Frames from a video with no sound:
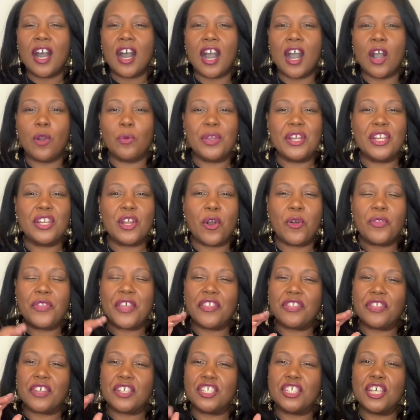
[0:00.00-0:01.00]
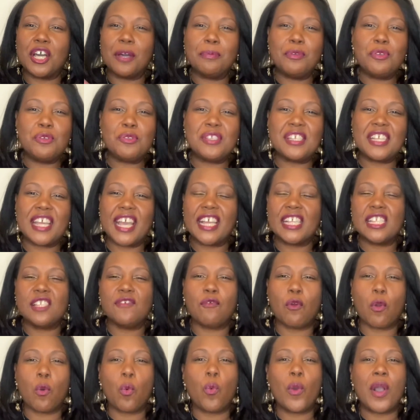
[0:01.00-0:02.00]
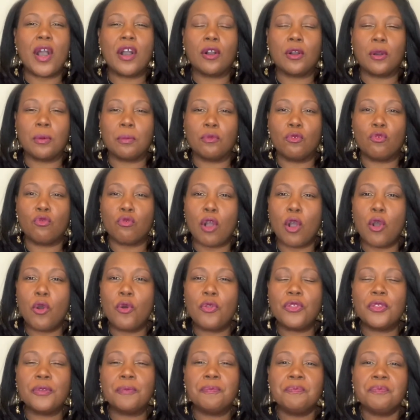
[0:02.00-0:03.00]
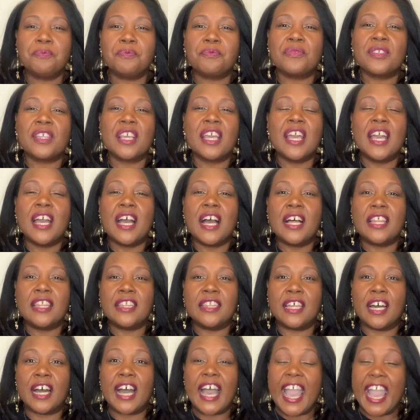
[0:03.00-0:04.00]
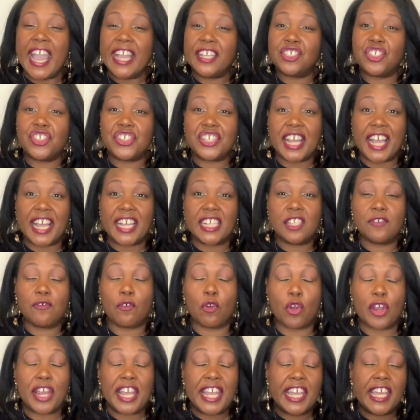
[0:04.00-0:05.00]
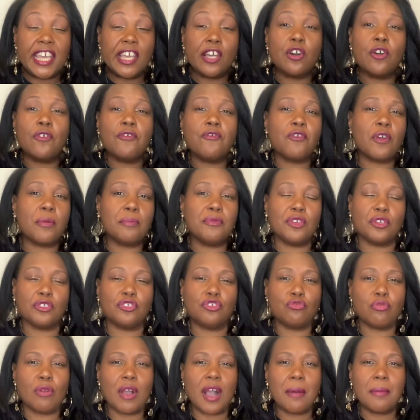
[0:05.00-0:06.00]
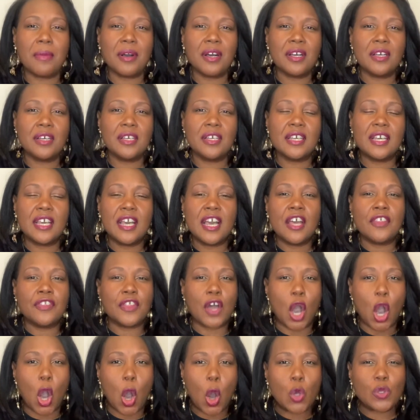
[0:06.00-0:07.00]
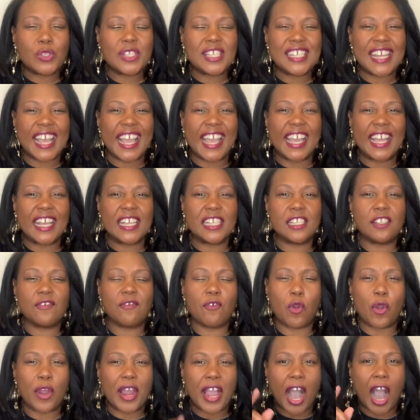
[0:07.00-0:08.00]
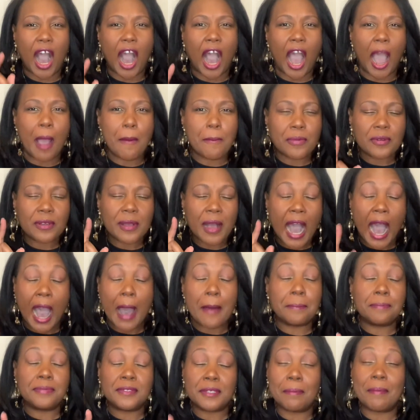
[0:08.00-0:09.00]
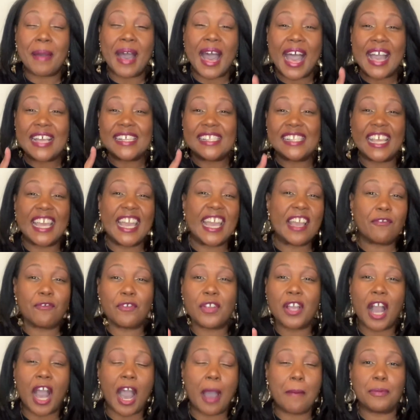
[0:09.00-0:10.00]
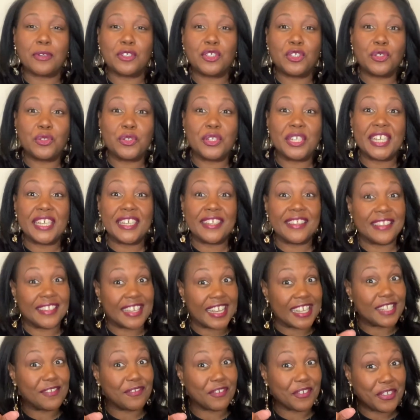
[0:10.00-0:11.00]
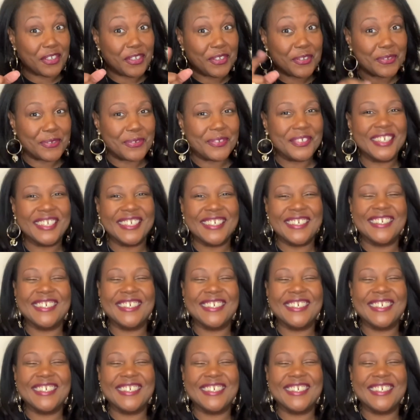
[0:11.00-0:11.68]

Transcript: We know that the W stands for welcome growth. The H stands for heal from your trauma. The O stands for optimize every opportunity that's for you.